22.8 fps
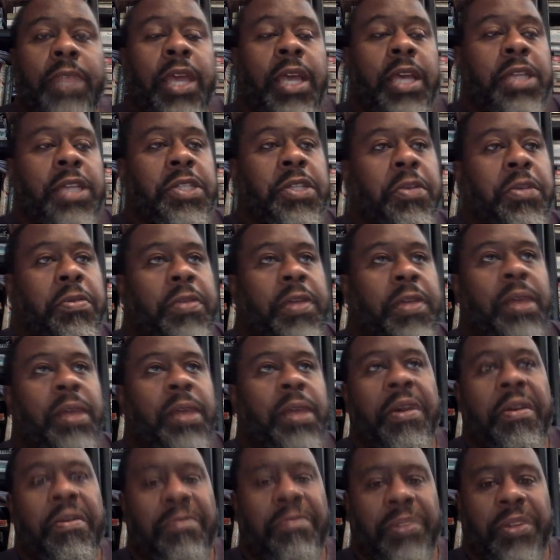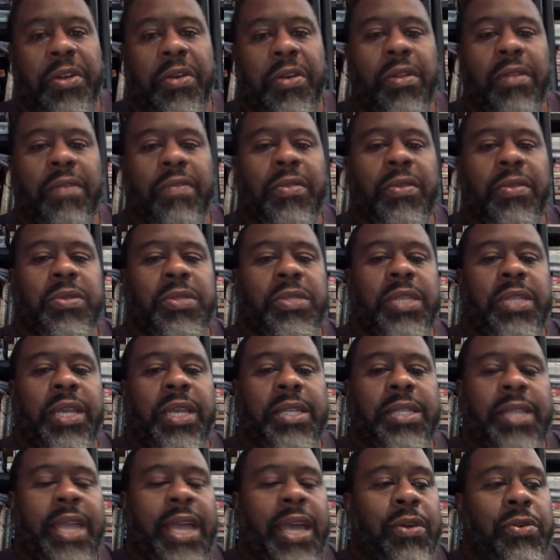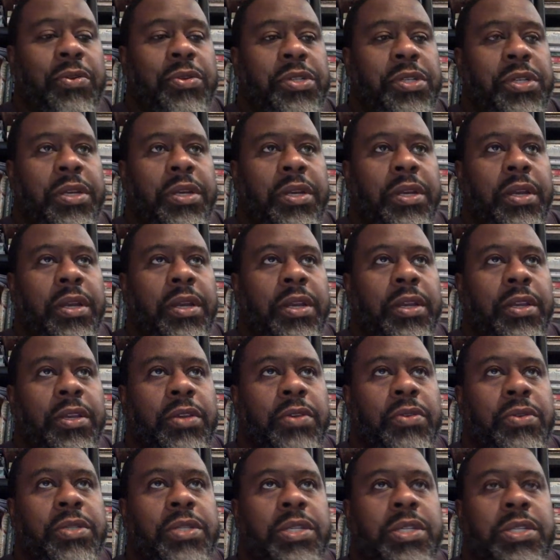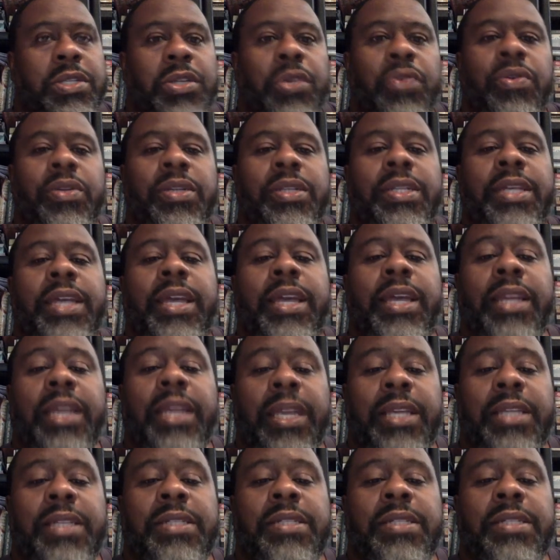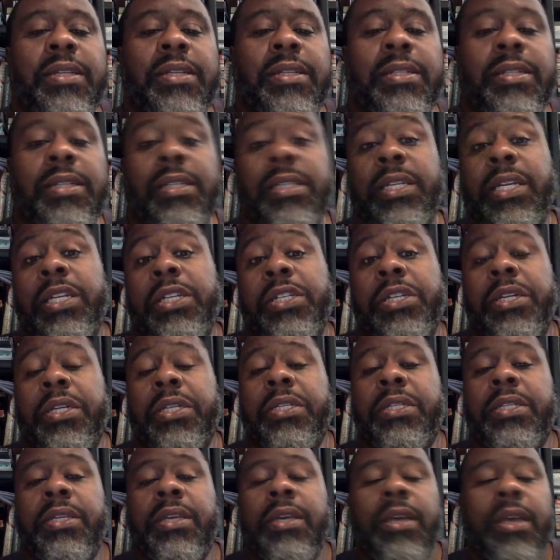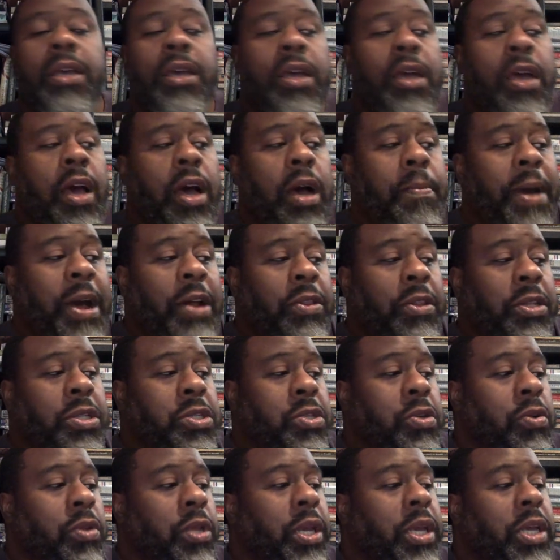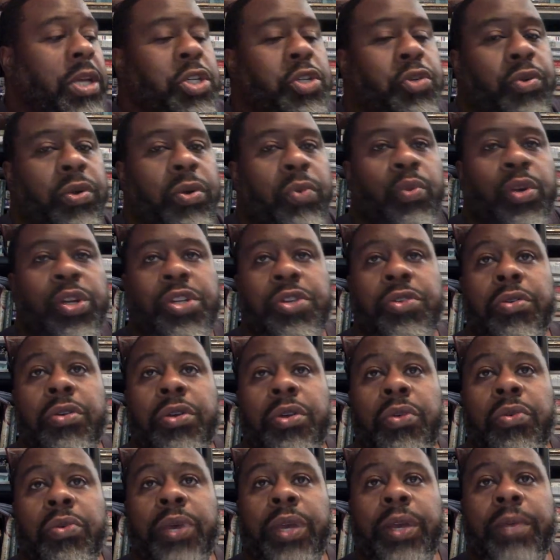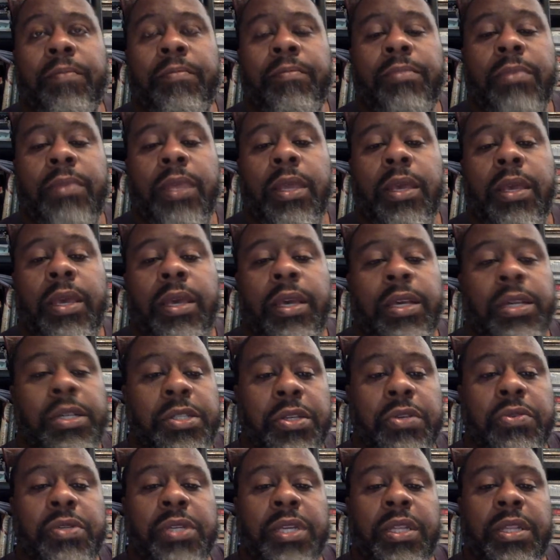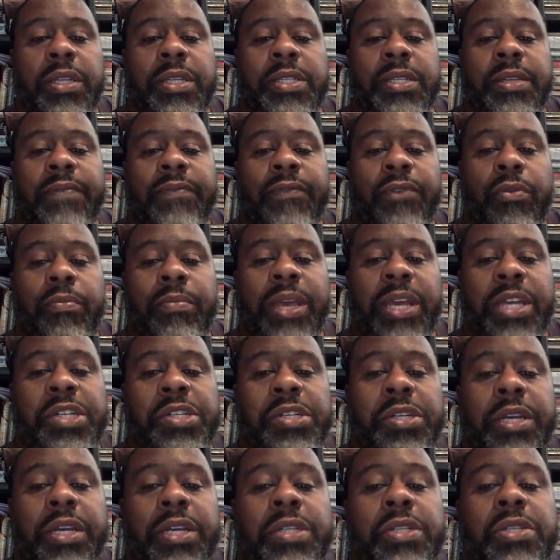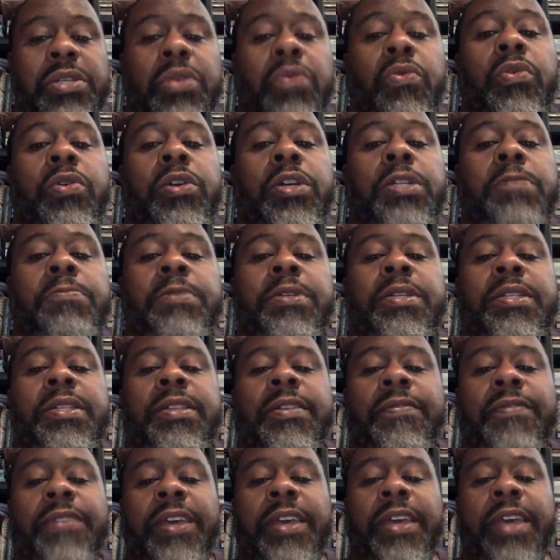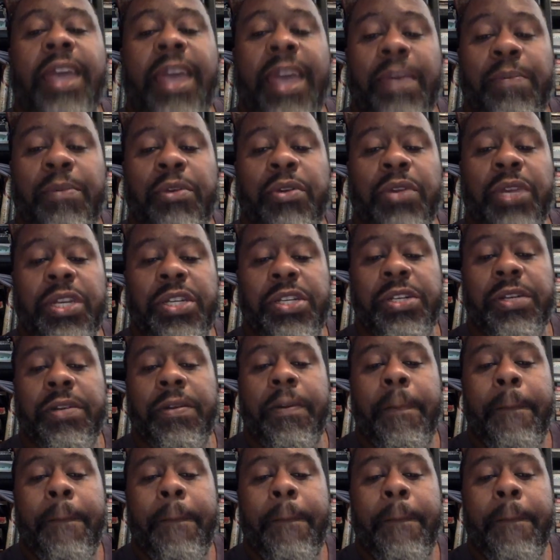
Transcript: So think about all of those things and how she uses certain techniques to teach us about this early history. What you're doing is using this information as your specific ammunition,